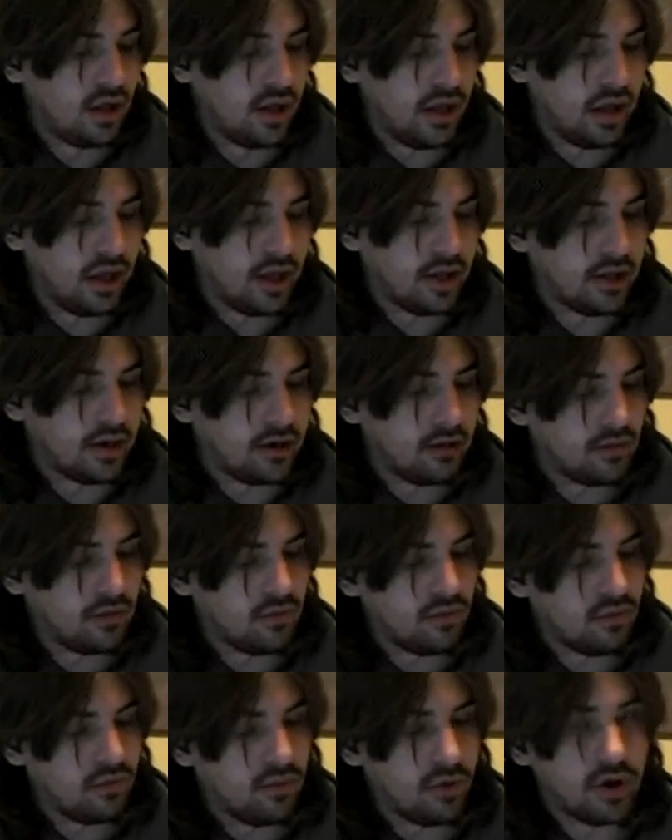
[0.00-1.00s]
And
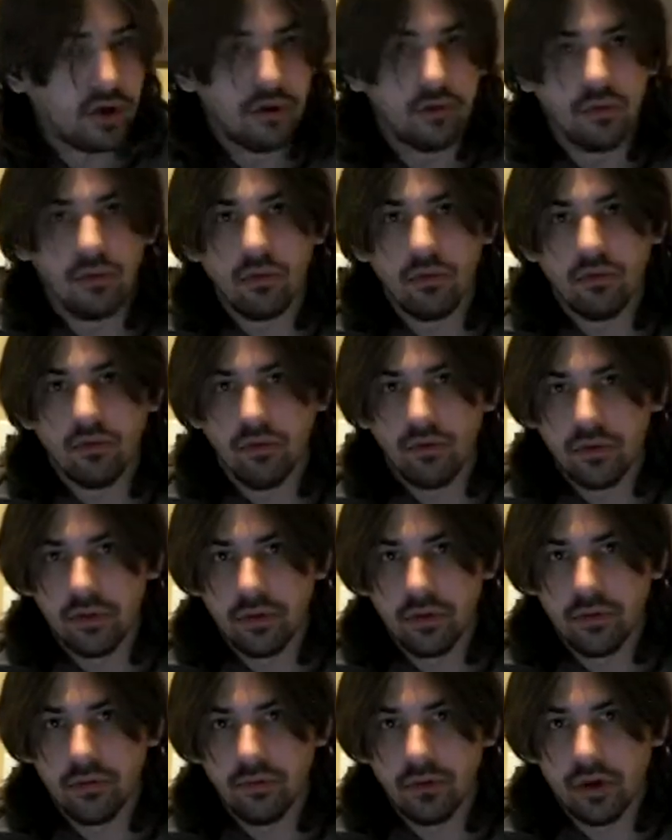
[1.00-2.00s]
when
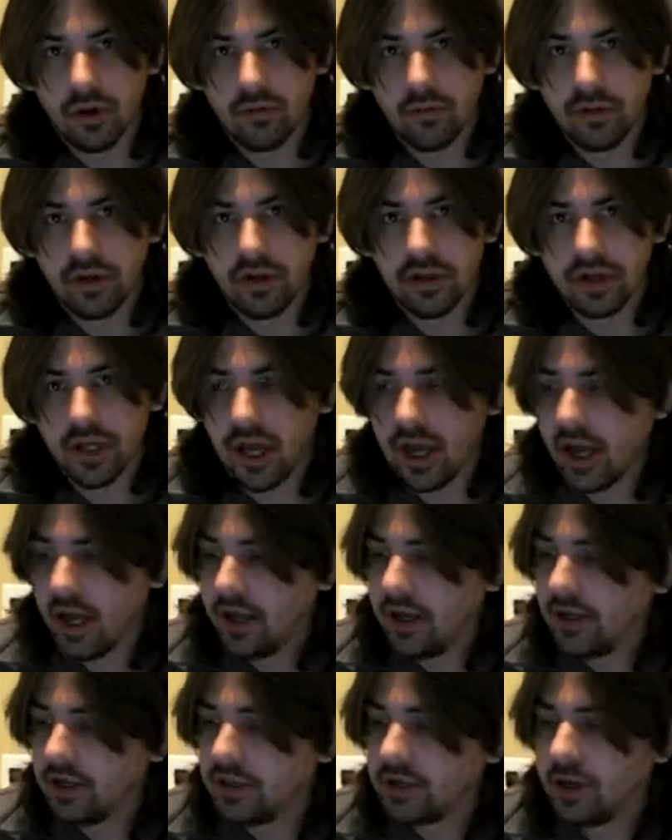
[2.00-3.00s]
I mean
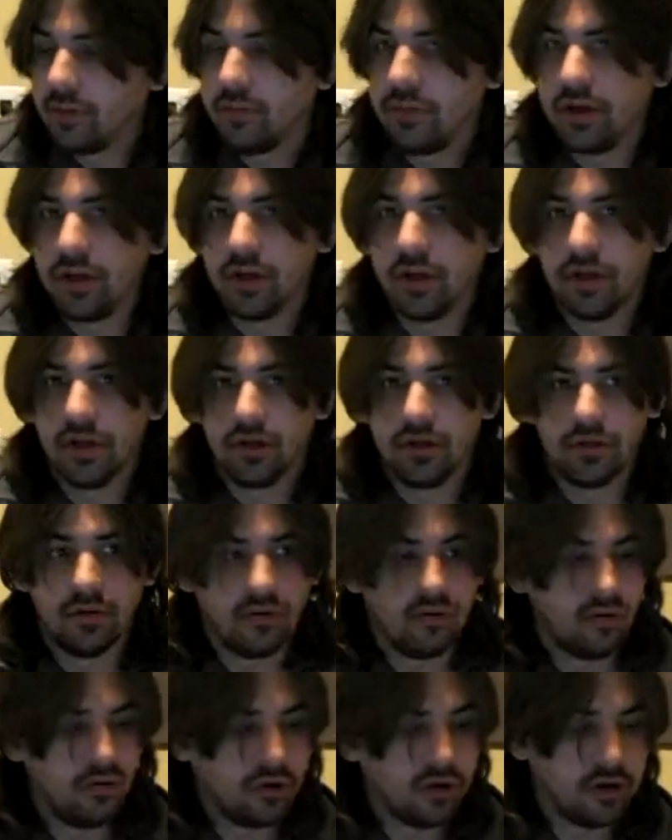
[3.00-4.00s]
that is, I mean
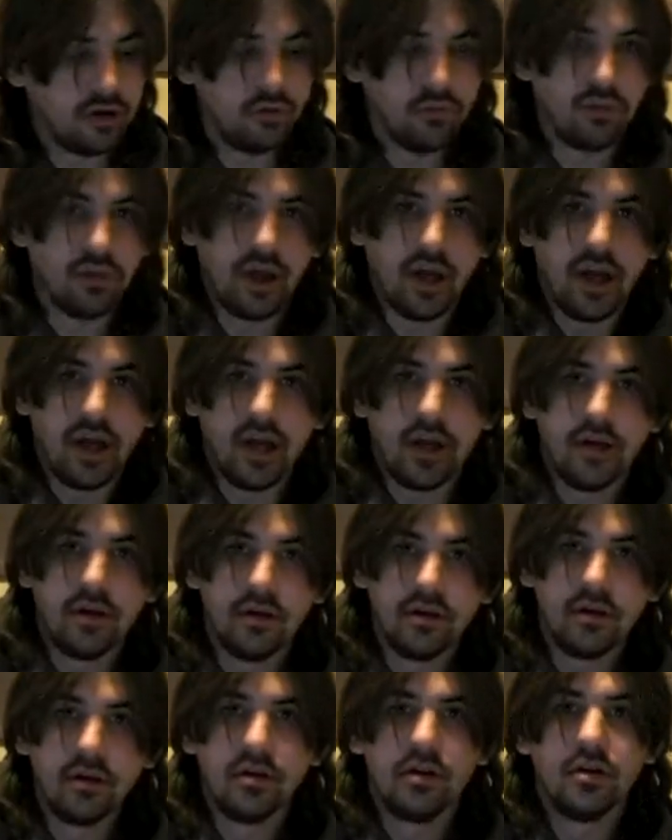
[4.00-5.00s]
when you play,
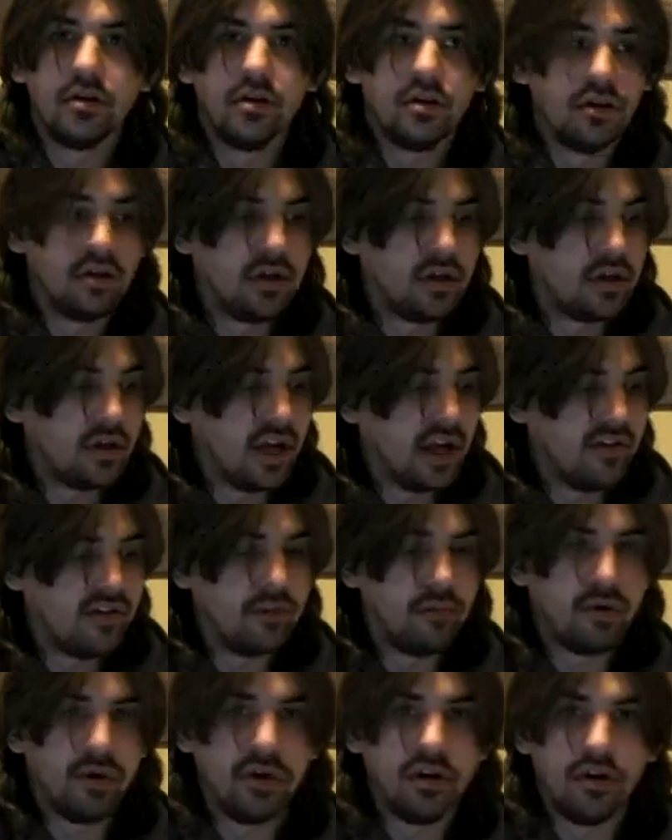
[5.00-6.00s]

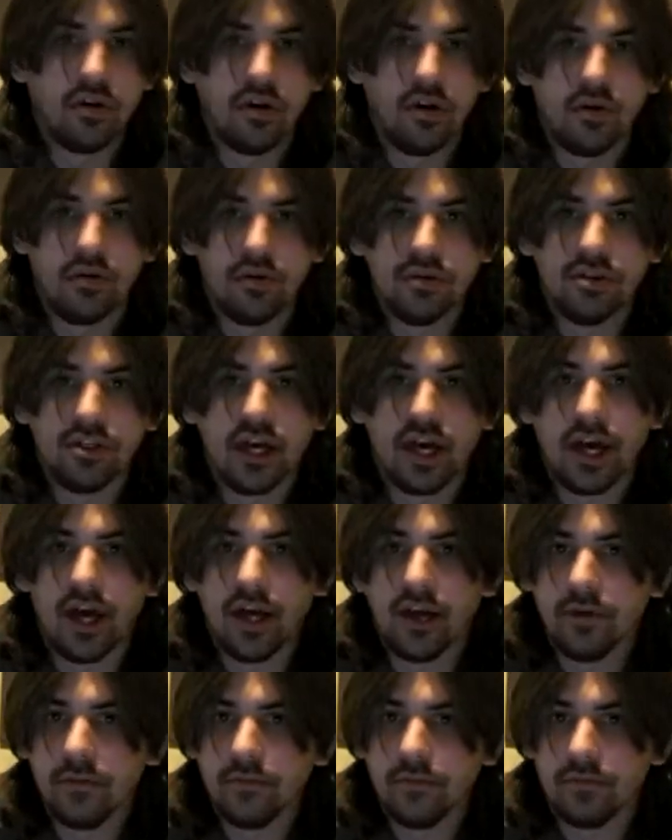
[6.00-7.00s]
everybody knows
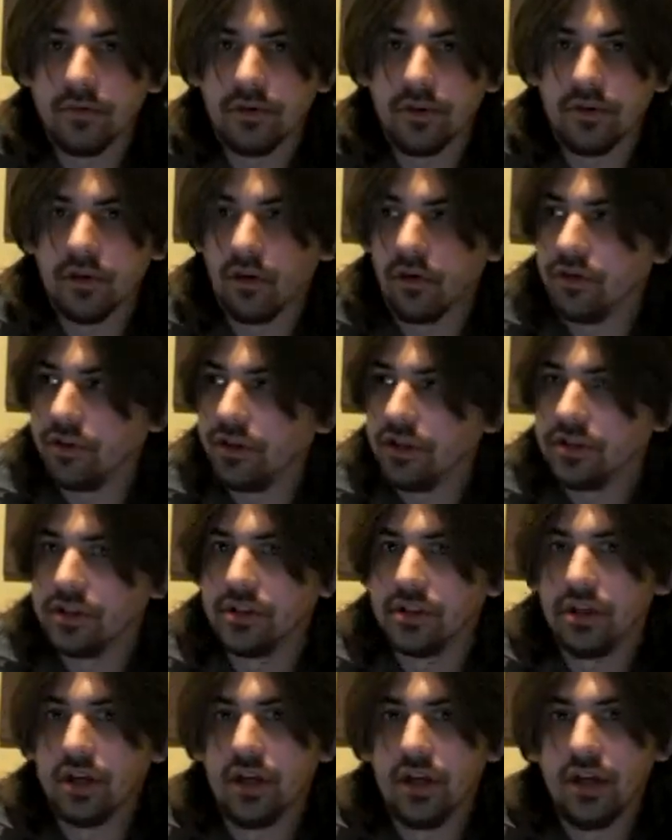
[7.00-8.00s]
that, you know,
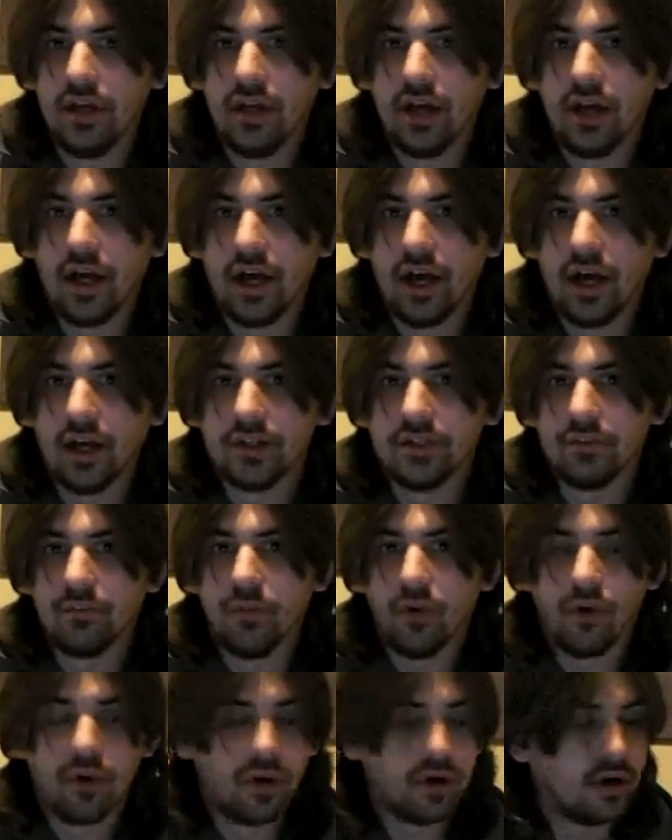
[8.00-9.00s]
this has a
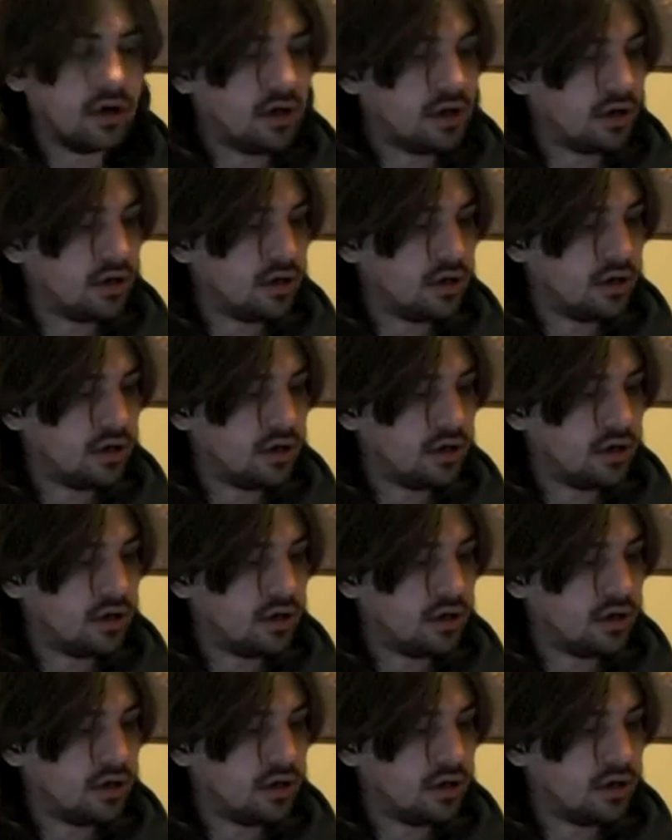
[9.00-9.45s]
more